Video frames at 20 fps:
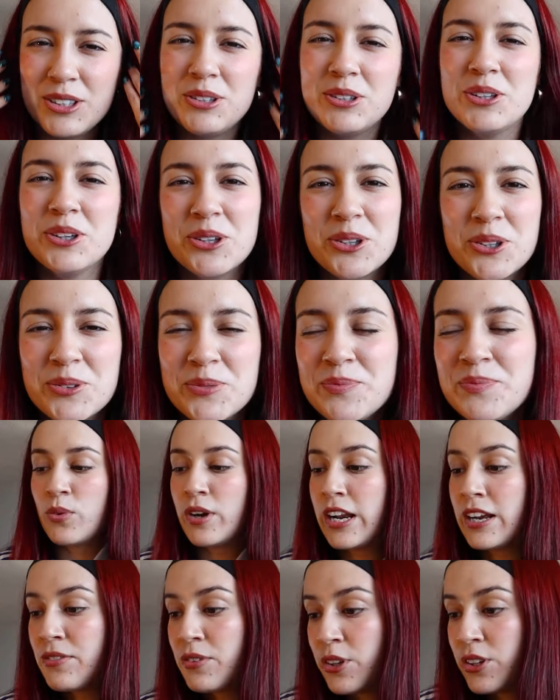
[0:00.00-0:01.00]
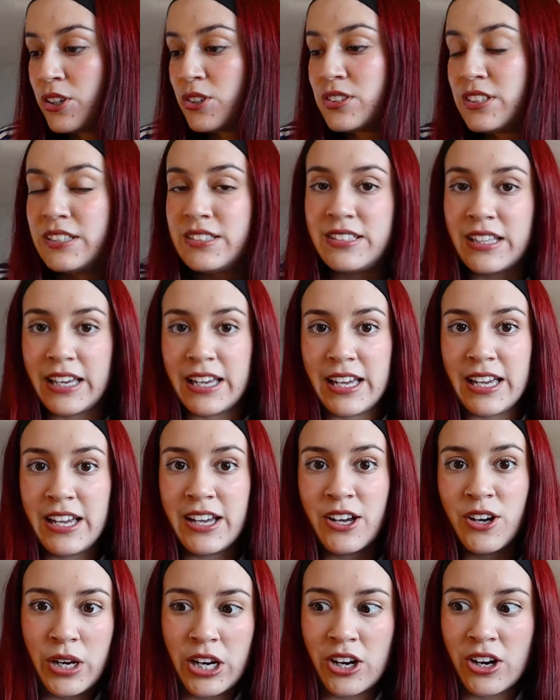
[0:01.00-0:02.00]
You know, whenever there's a
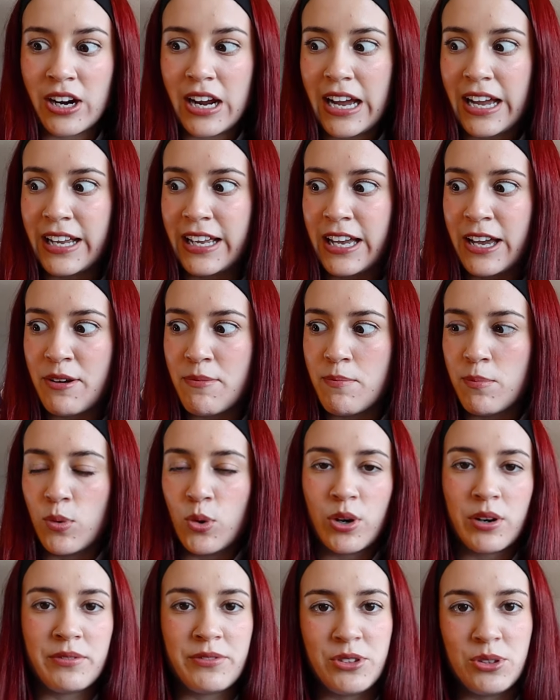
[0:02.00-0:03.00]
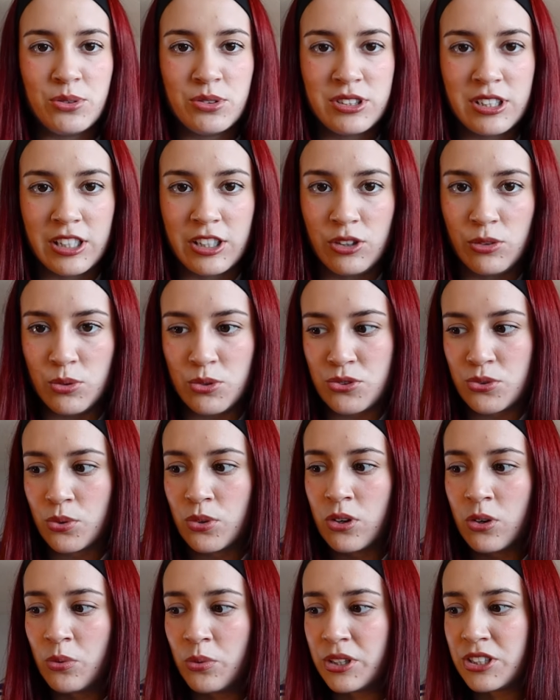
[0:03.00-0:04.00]
day where I get more views than
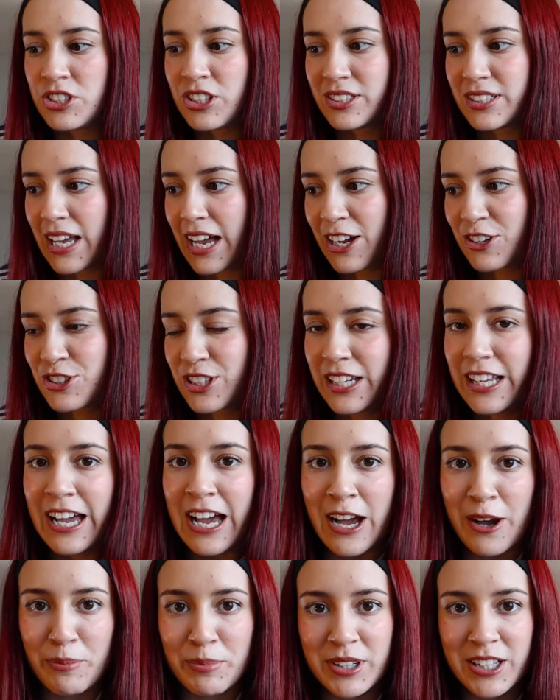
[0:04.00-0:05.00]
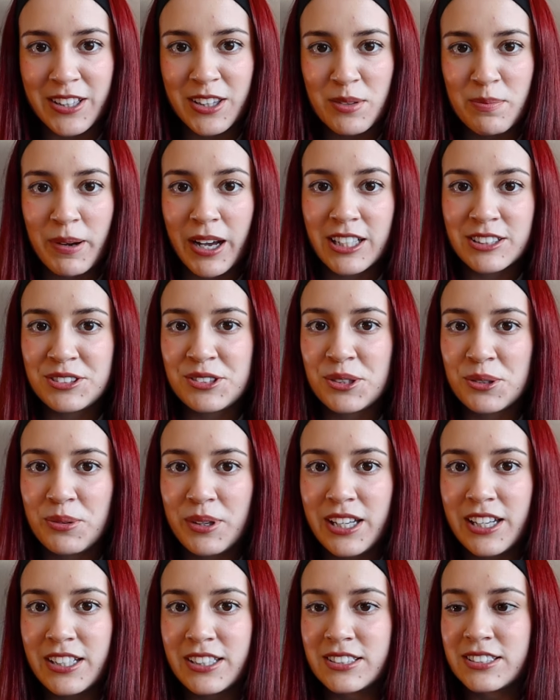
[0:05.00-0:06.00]
usual, which has actually happened in the past 2
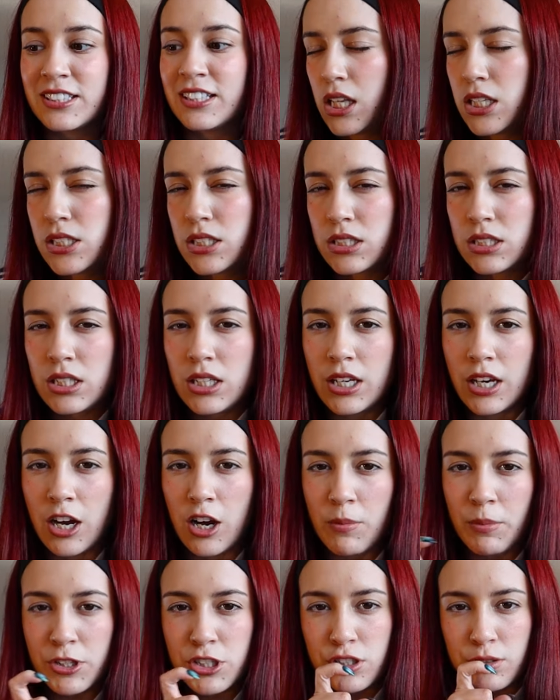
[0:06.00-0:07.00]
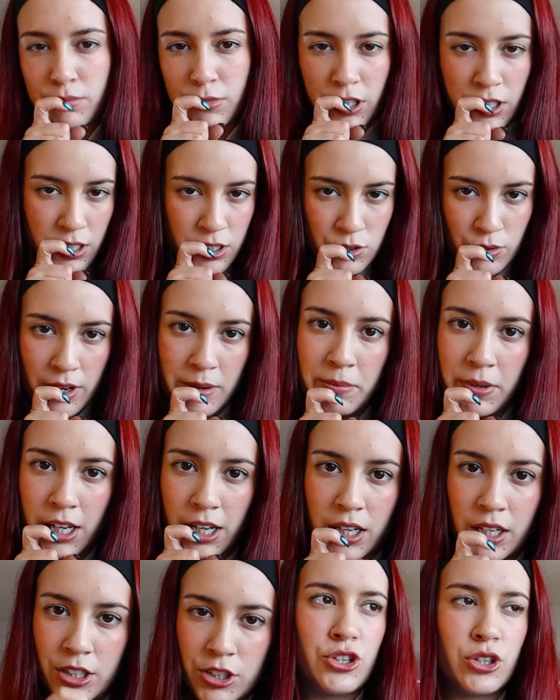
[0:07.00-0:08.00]
weeks, let's see, how much money do I make?